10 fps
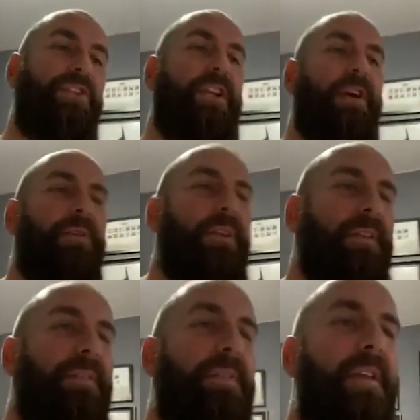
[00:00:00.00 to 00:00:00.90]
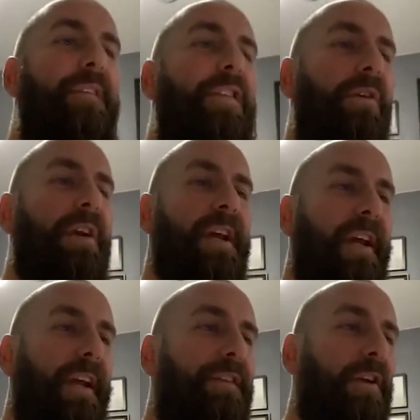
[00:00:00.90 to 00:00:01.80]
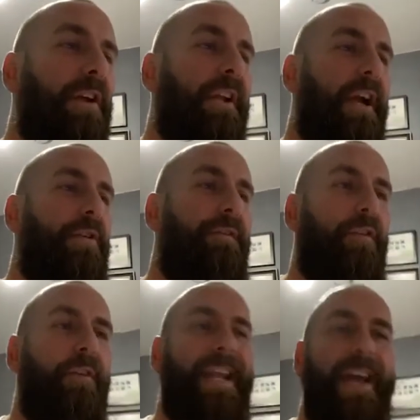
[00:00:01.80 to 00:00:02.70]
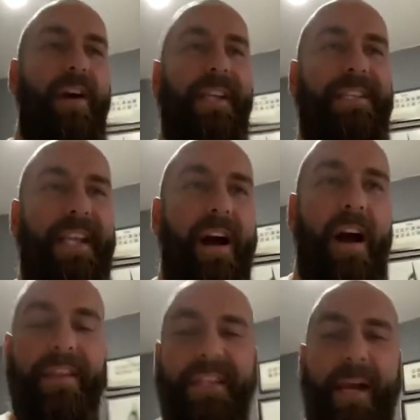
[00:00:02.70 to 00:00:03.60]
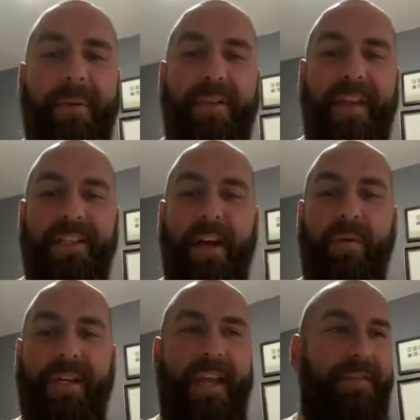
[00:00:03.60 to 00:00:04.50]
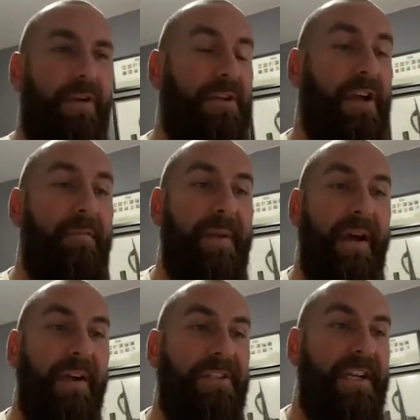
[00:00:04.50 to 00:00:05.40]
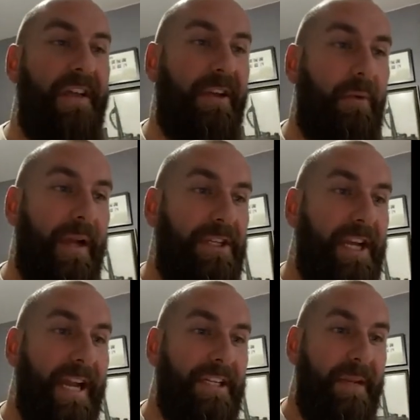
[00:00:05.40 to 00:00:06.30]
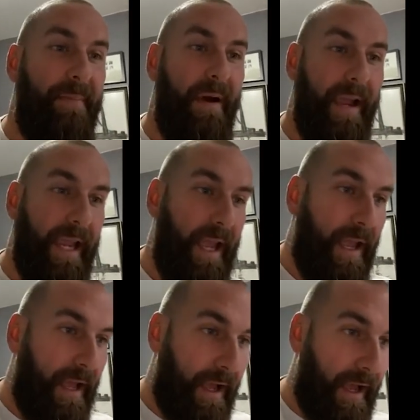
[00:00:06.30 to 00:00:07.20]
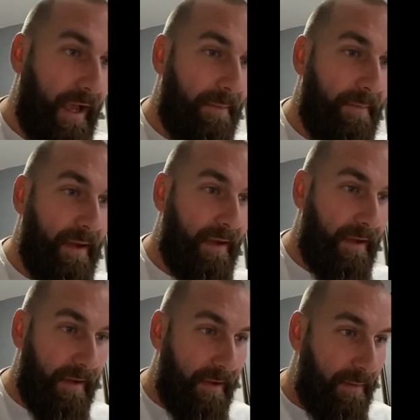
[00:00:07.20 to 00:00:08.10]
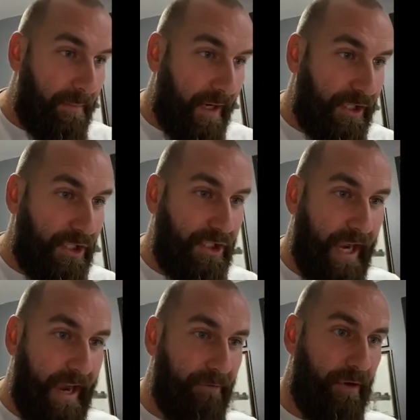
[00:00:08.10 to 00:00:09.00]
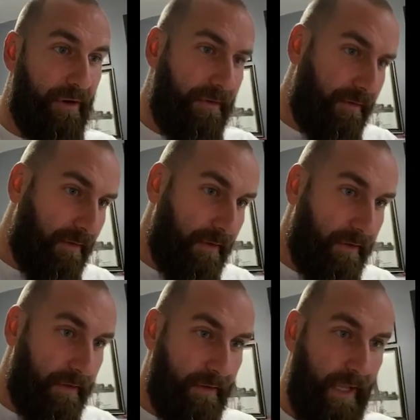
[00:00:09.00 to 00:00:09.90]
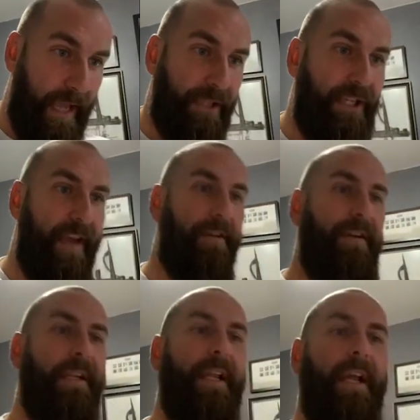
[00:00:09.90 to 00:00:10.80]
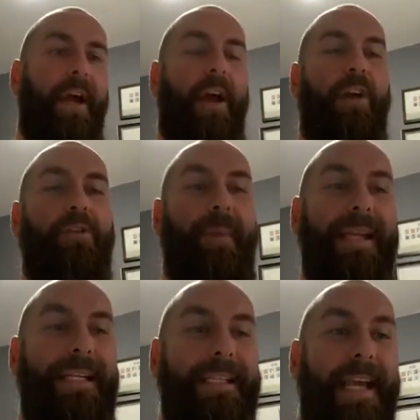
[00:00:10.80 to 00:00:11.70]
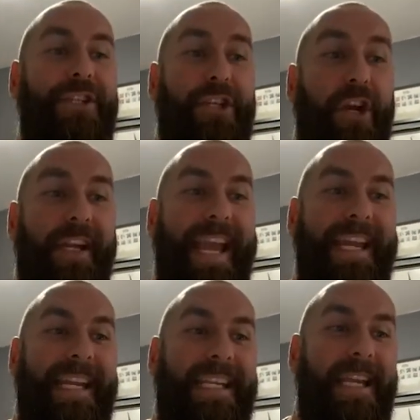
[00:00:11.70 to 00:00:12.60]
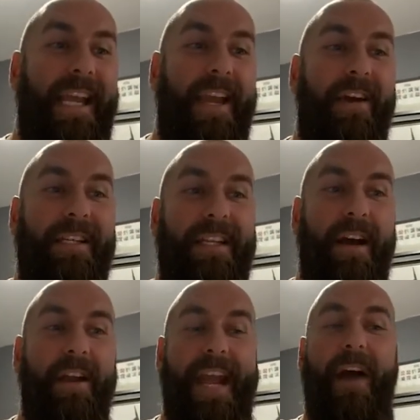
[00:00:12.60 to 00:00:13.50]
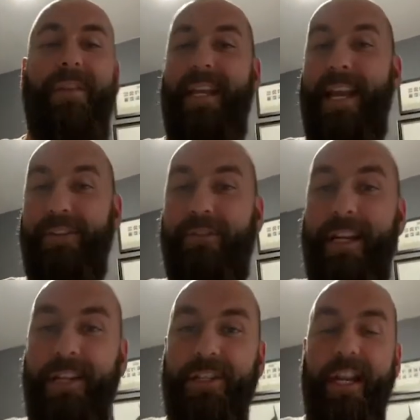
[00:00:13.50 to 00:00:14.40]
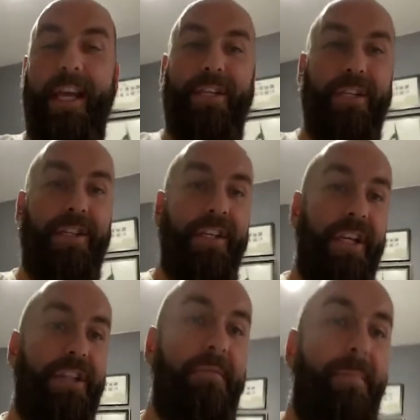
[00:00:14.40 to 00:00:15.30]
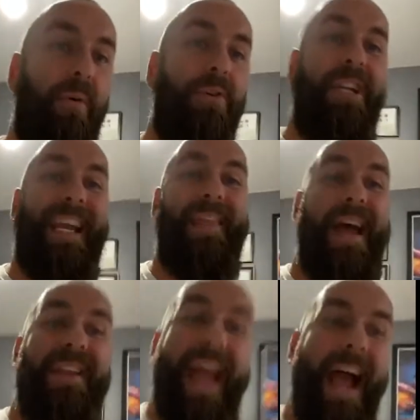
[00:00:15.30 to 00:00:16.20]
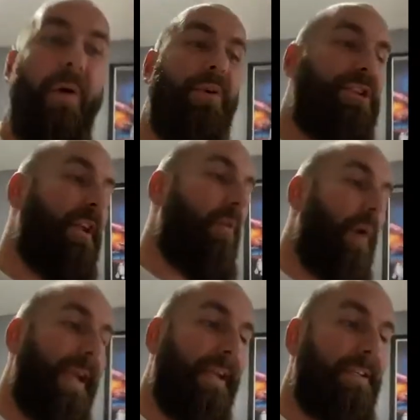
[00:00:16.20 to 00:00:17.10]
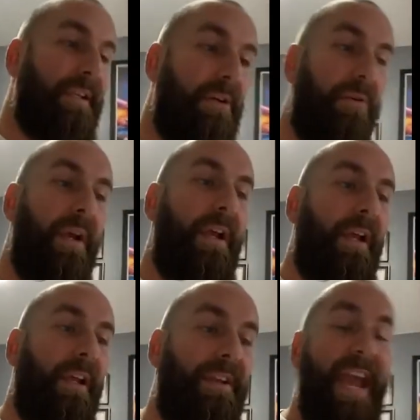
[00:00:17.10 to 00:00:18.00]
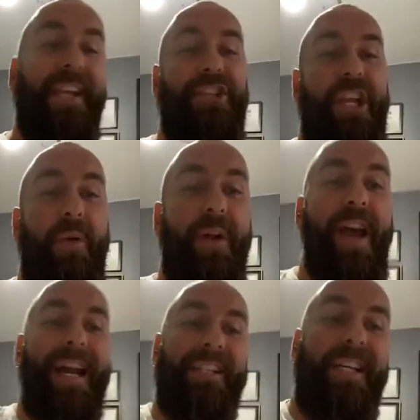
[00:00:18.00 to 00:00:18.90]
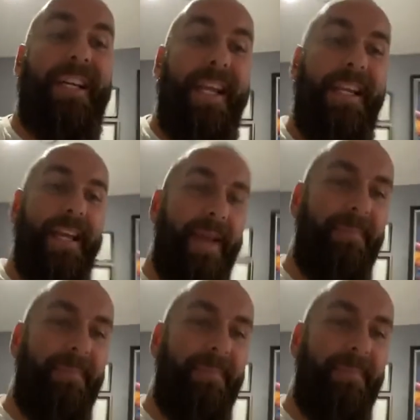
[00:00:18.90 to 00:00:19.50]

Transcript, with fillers: do you know if you're gonna if you're gonna go for an EICR? There's a couple of things I would give you because I've been asked another question actually by um, by Sharon. Yeah, Sharon, uh, who's basically said, should I get an EICR now, the electrical installations condition report? Should I get that now or shall I wait until next year when I actually need